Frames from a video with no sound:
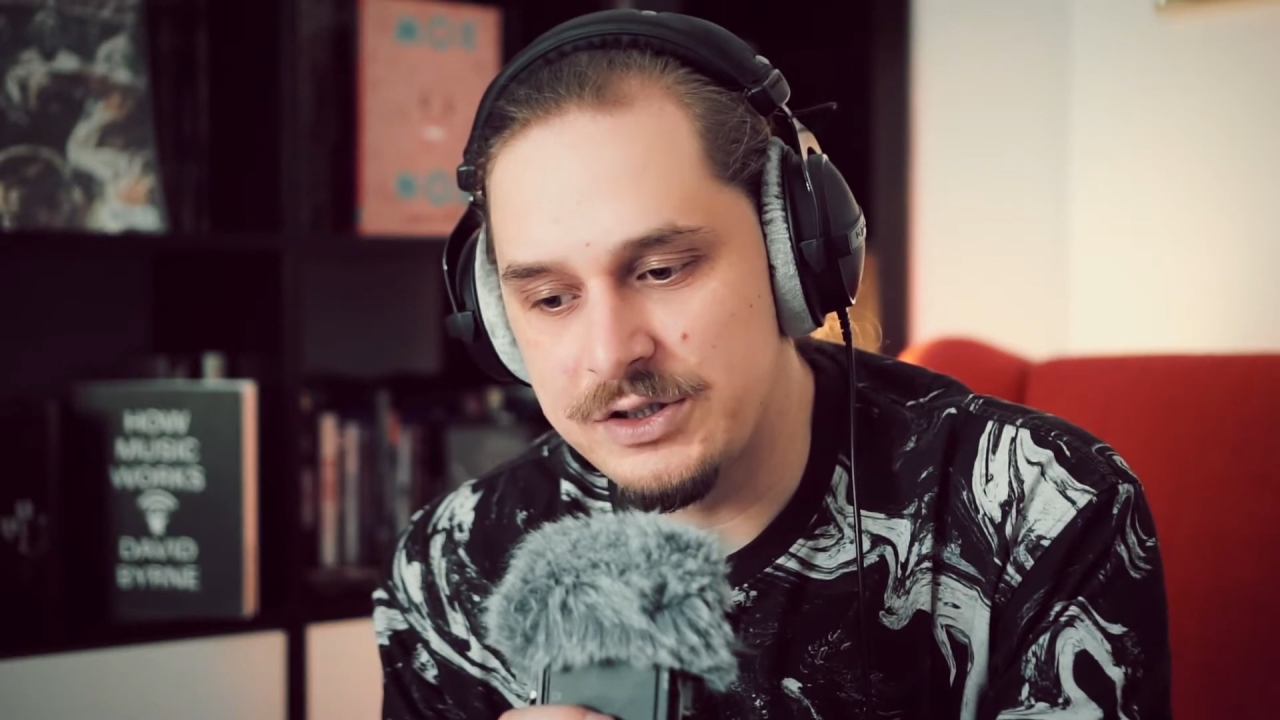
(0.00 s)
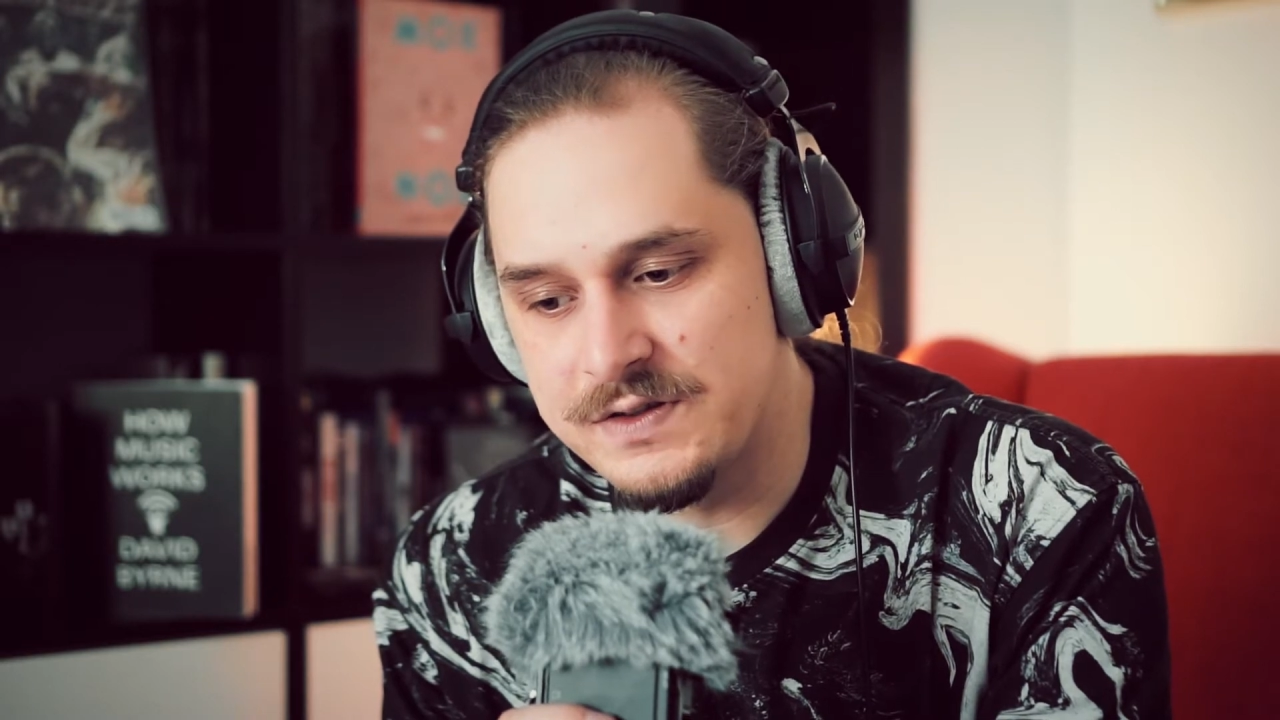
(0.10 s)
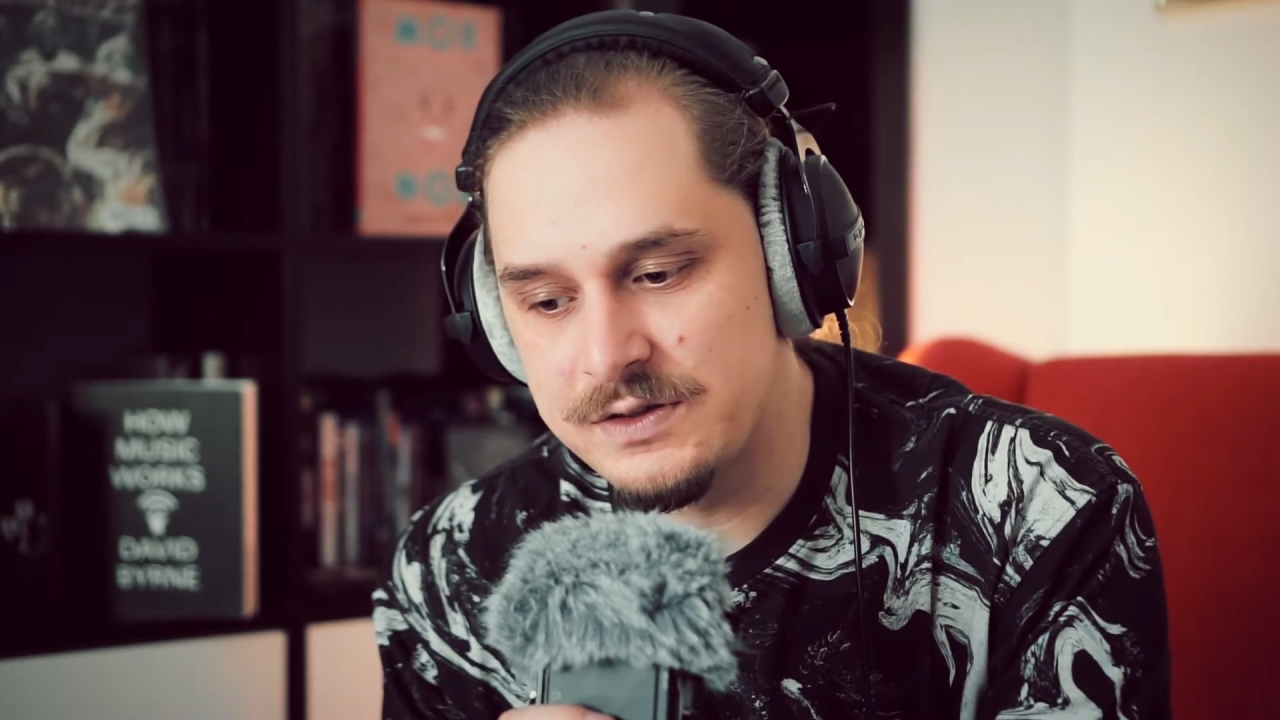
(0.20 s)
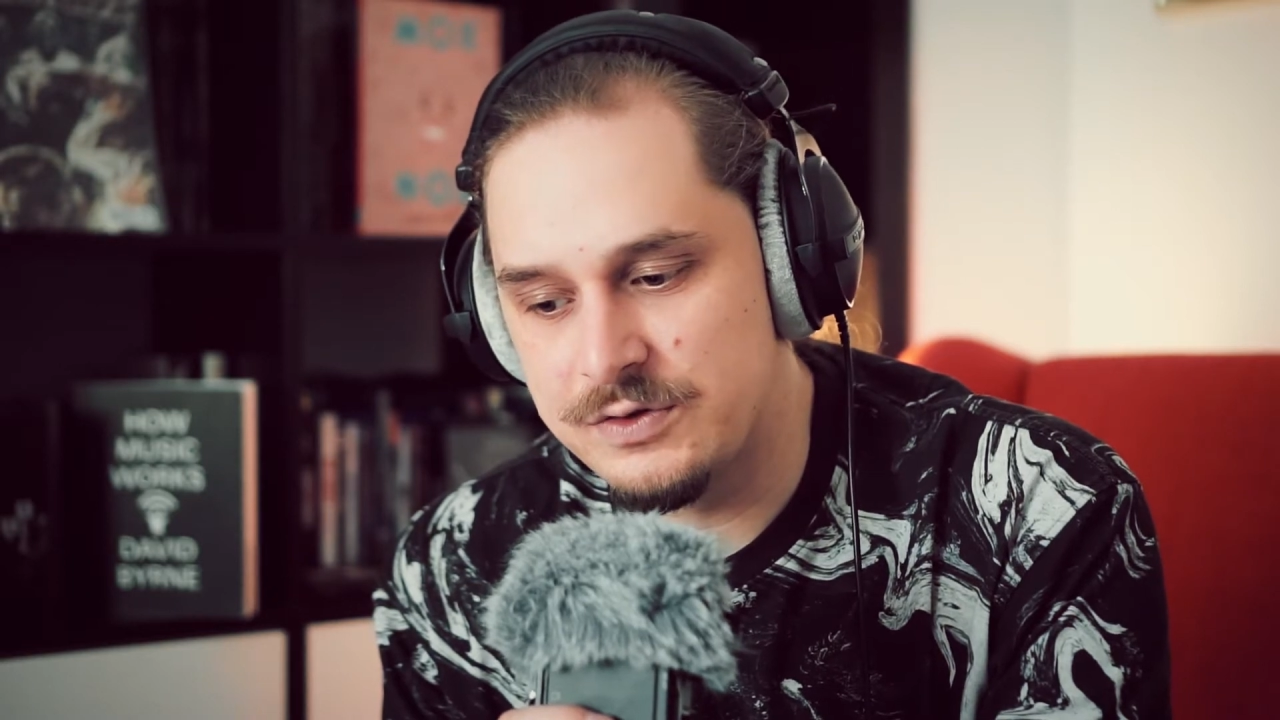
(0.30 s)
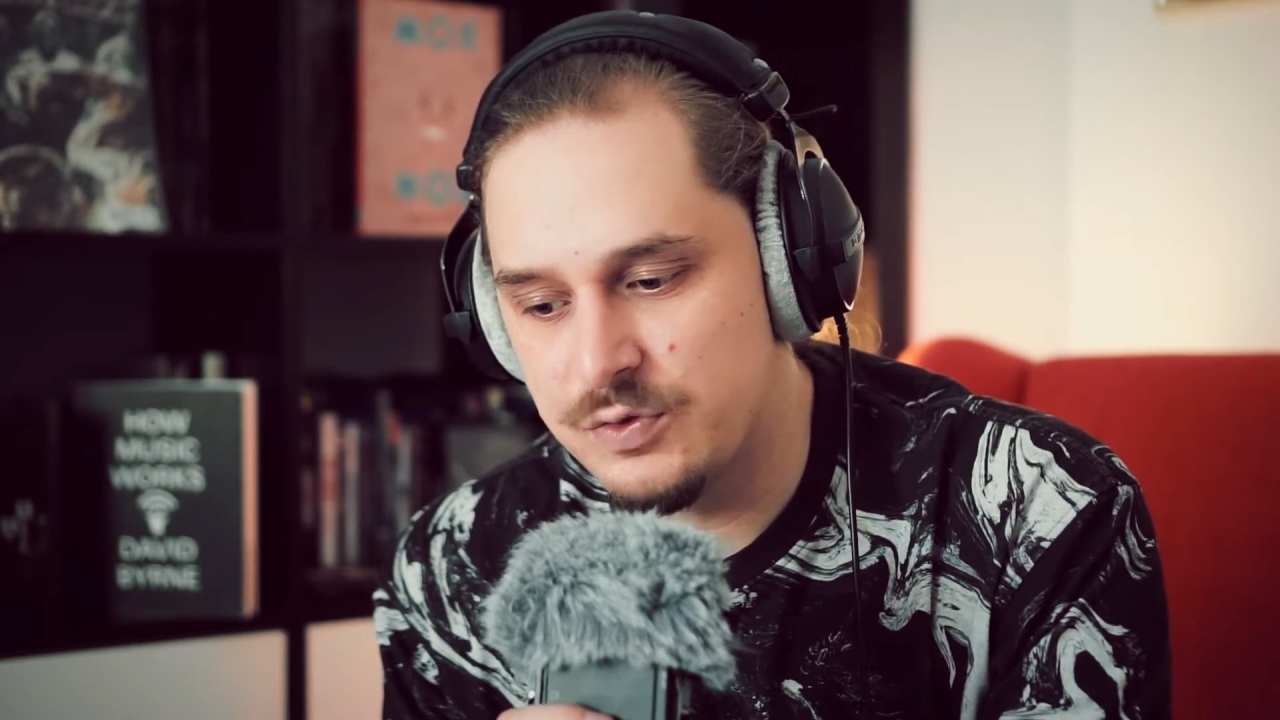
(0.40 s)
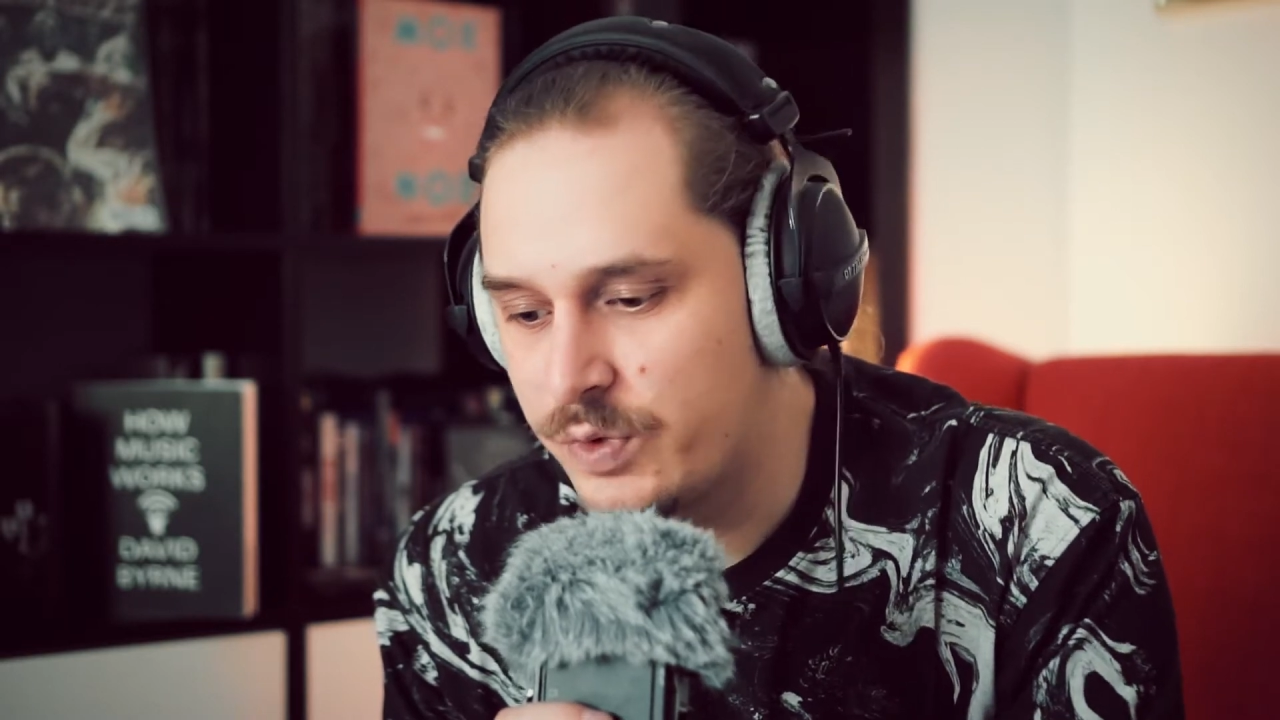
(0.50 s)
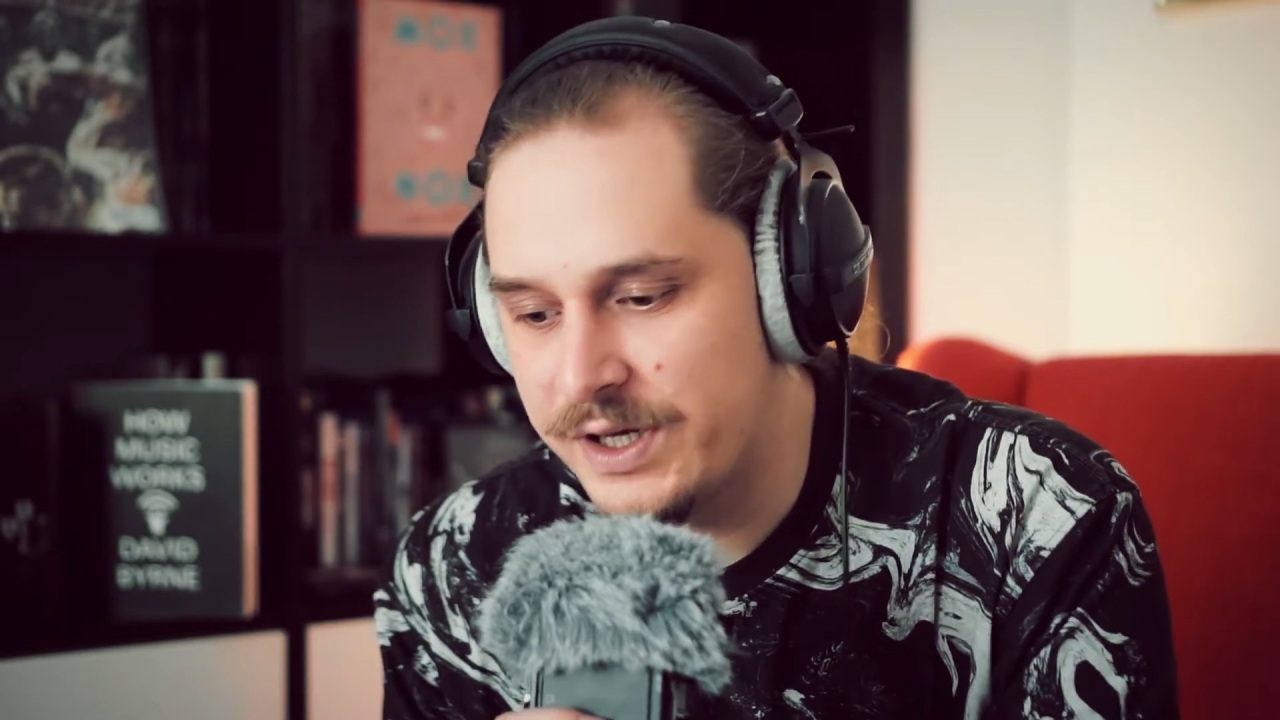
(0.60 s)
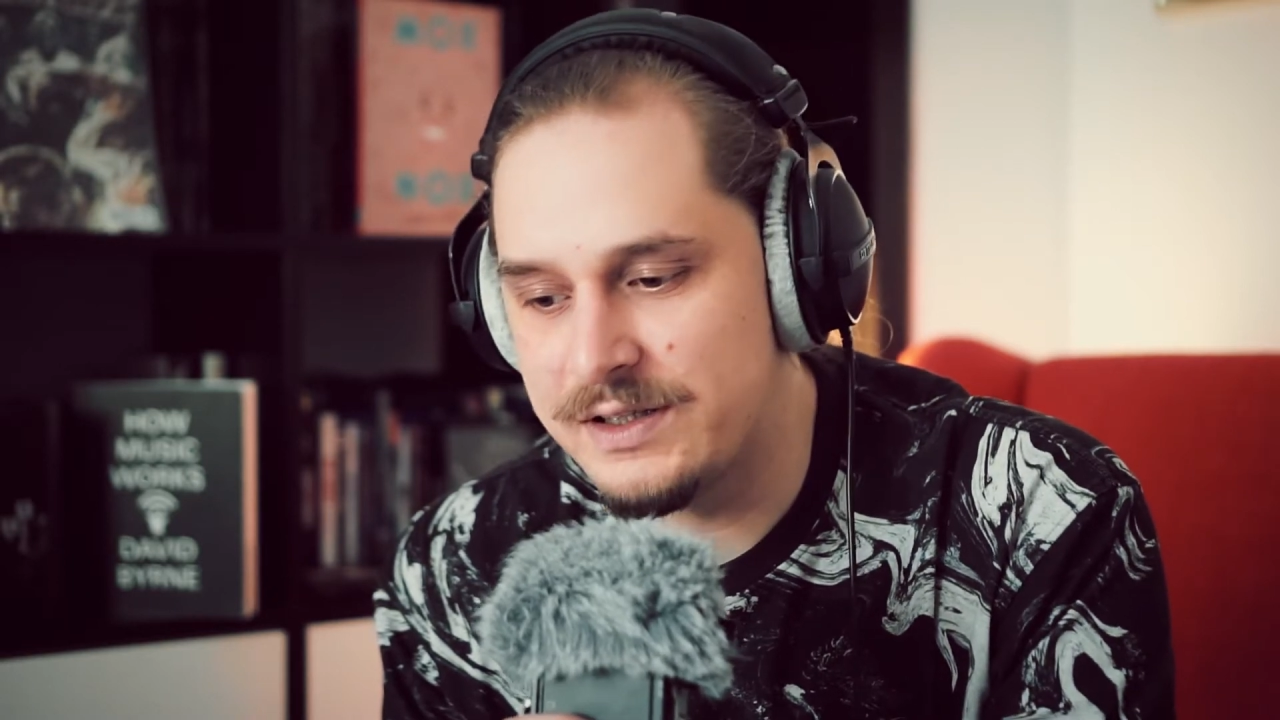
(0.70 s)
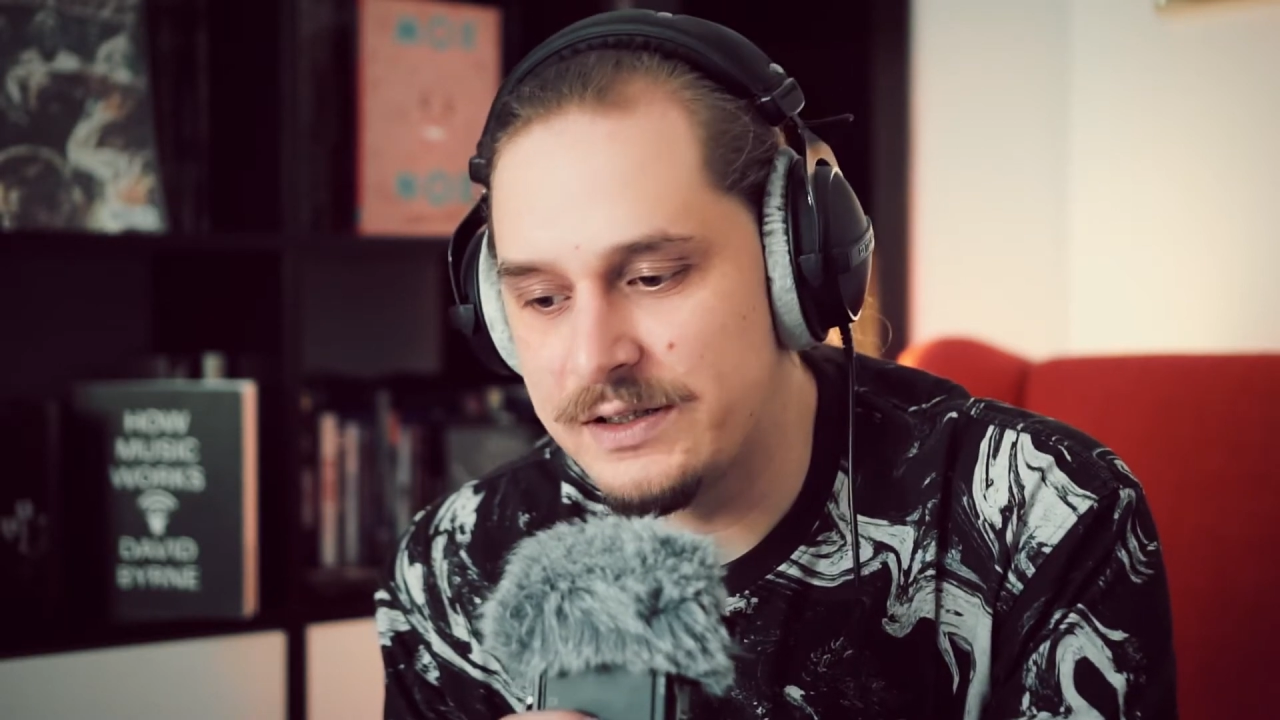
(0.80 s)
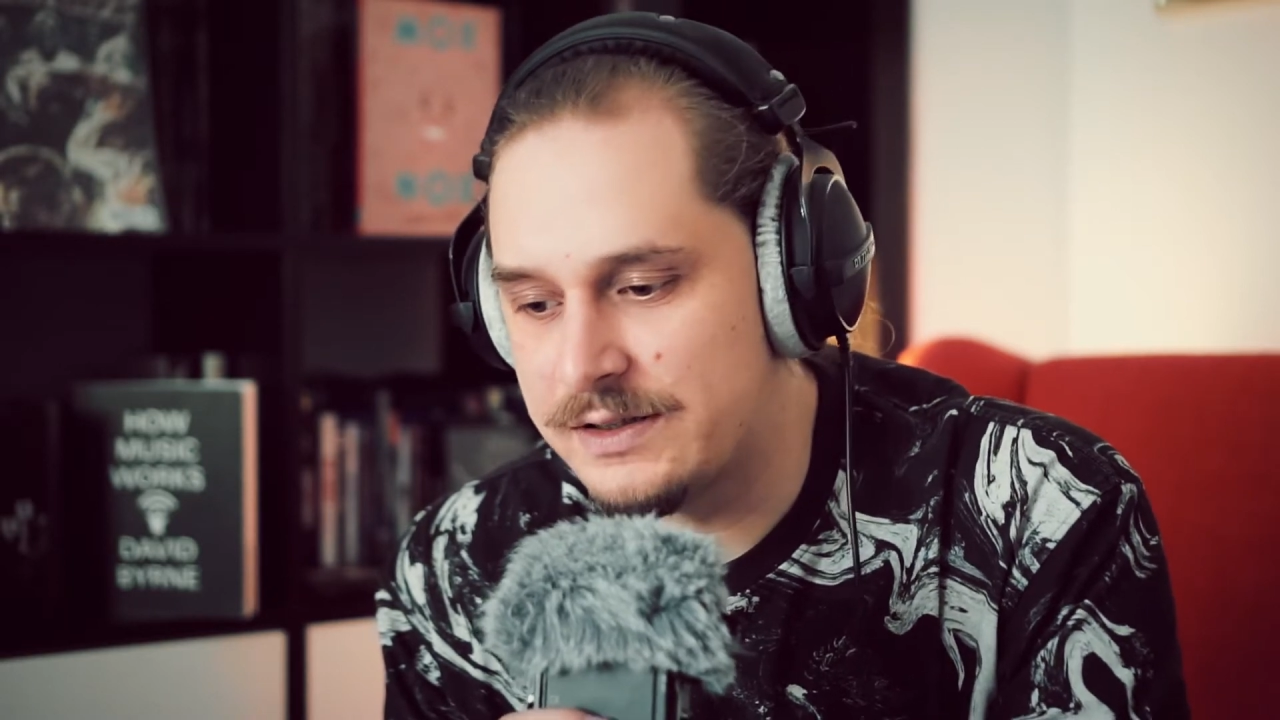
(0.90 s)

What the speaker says: just tweaked